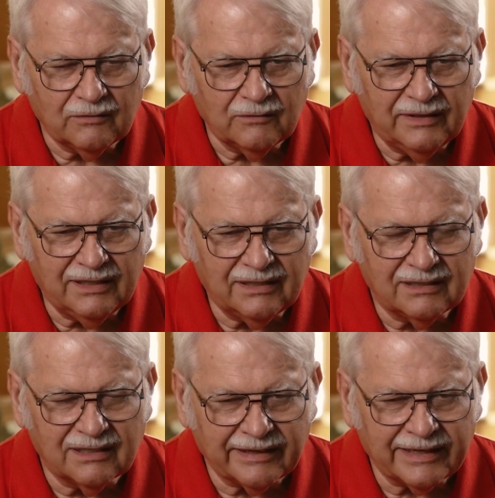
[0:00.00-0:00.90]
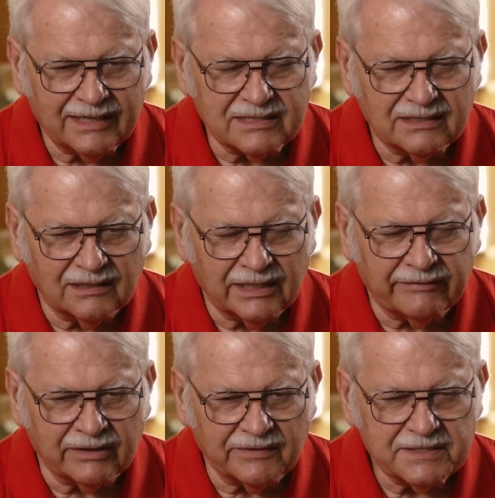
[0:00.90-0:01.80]
we, the guys, the
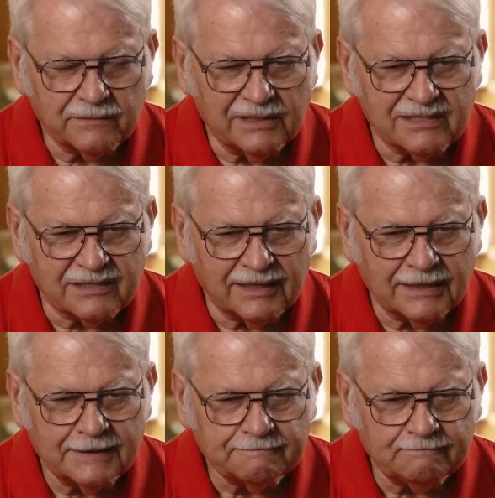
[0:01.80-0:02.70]
11 of us, we decided,